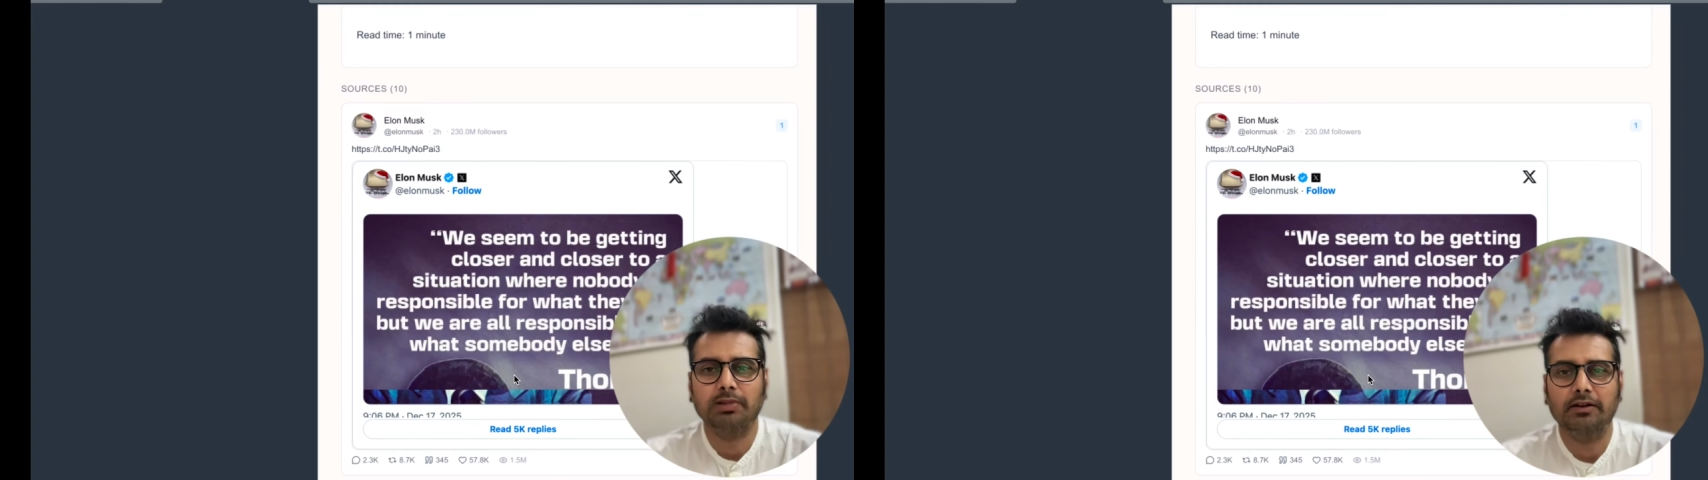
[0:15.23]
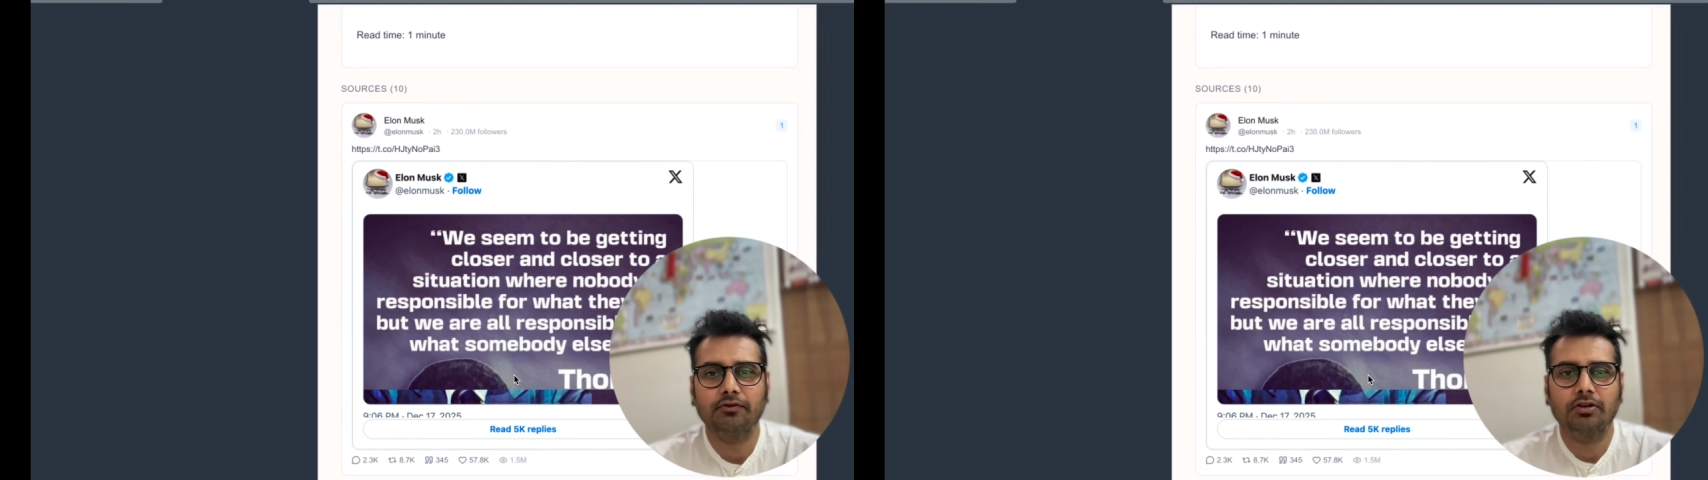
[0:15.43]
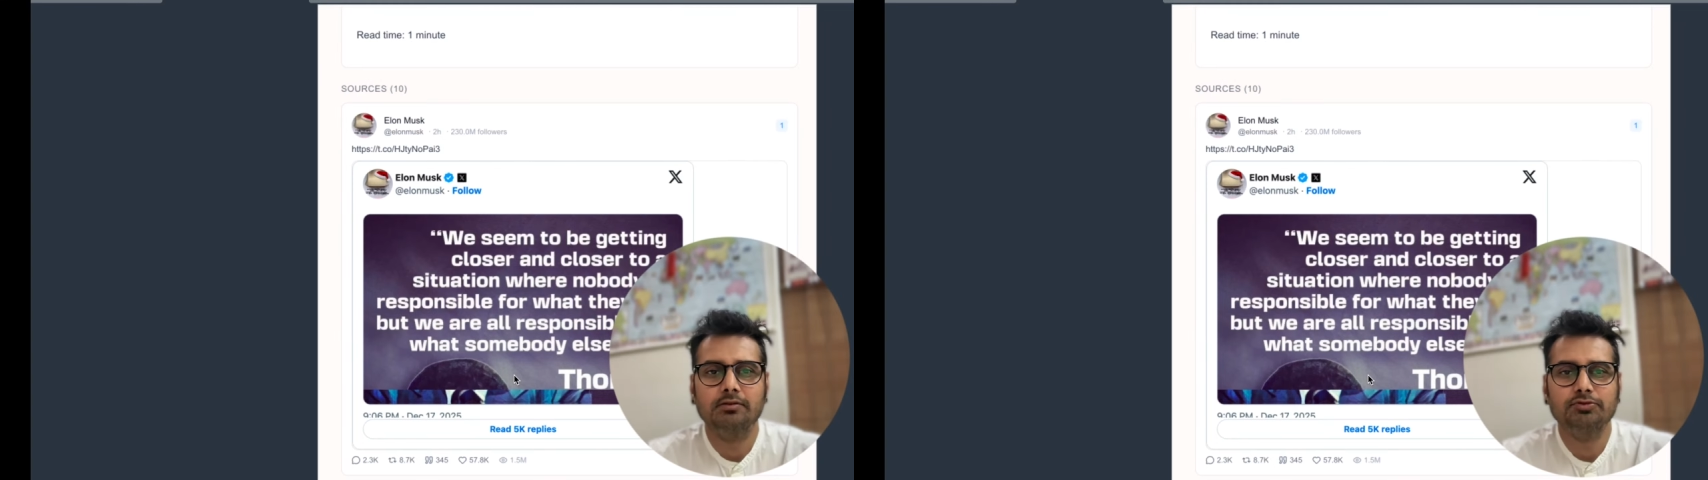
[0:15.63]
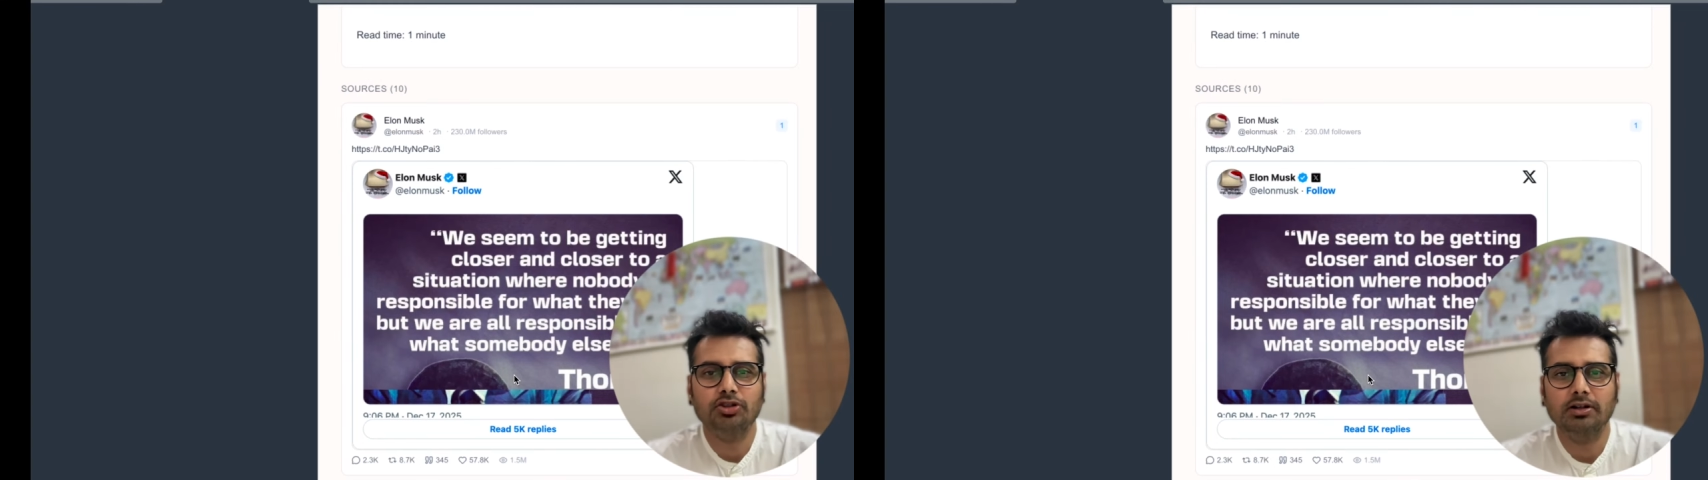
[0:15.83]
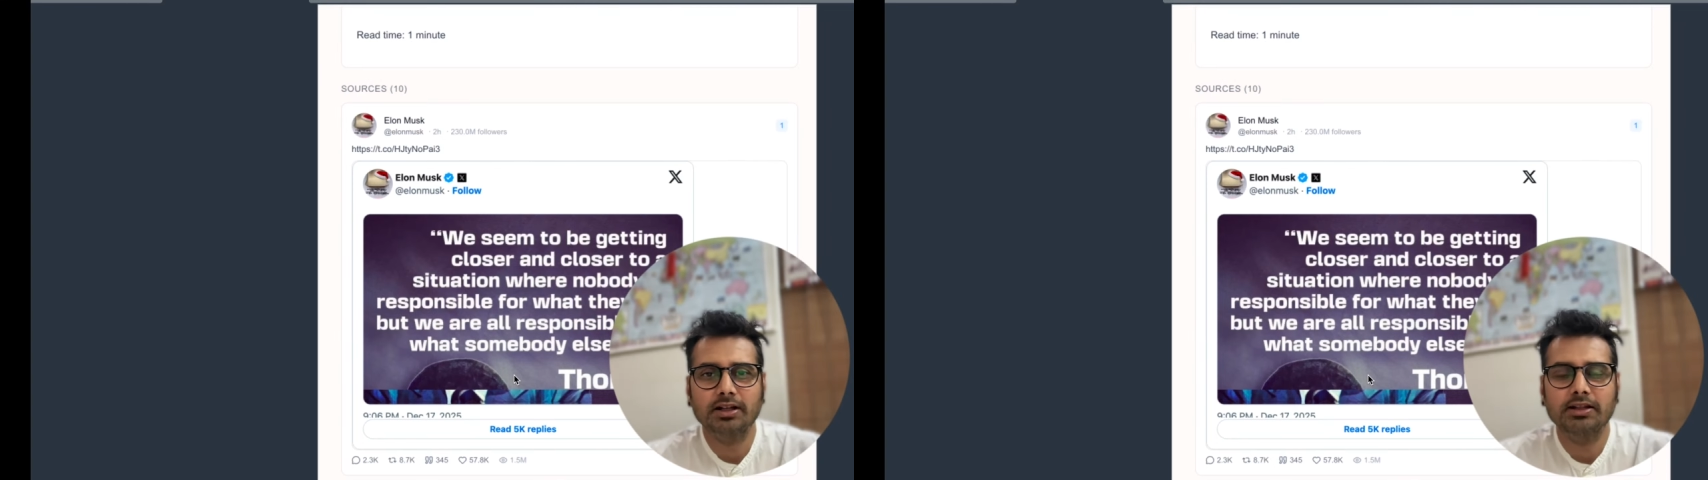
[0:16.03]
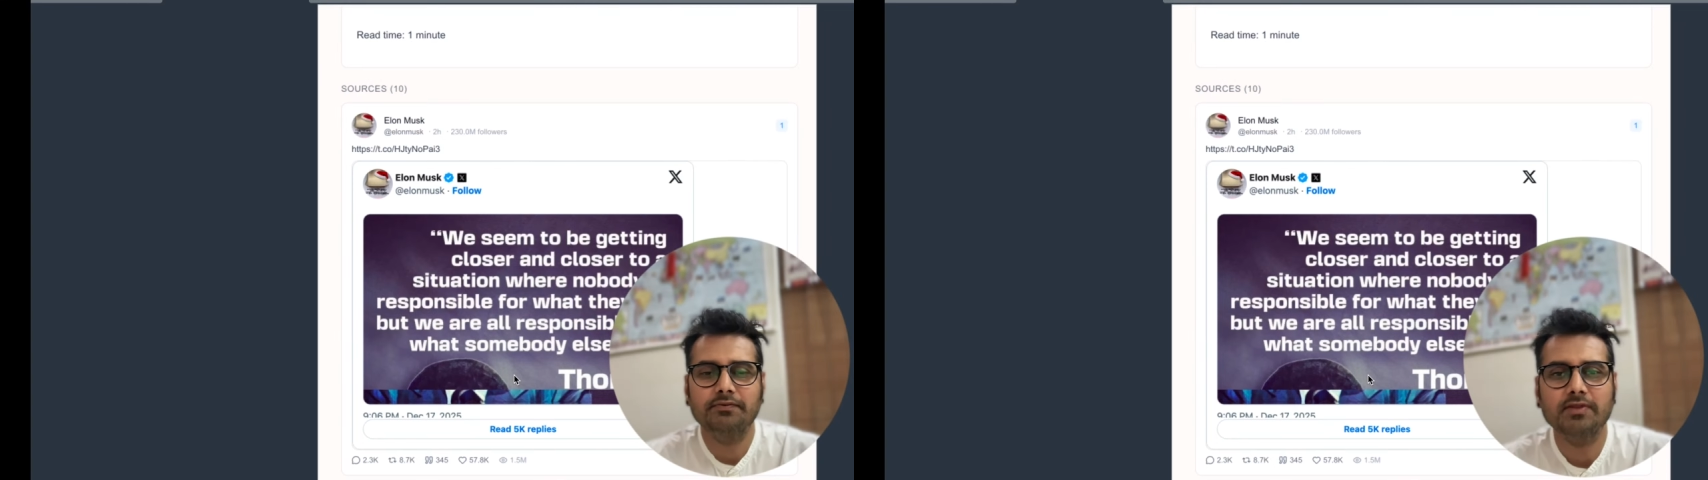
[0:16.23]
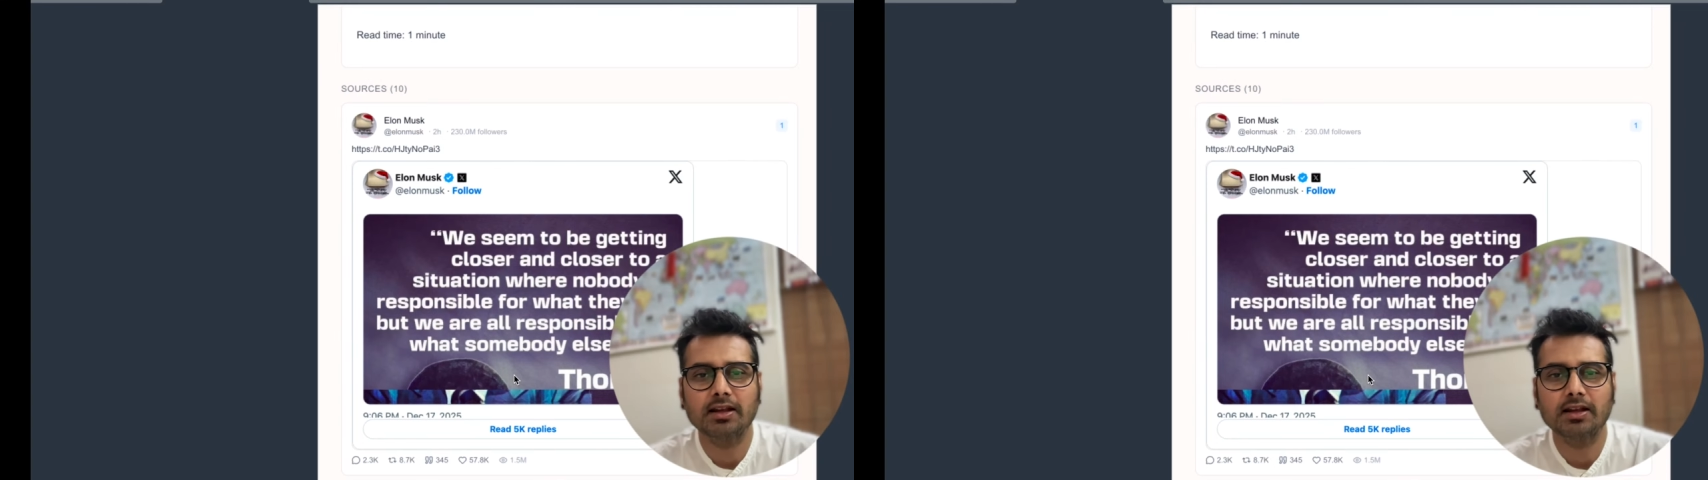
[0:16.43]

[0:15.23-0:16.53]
platform journey.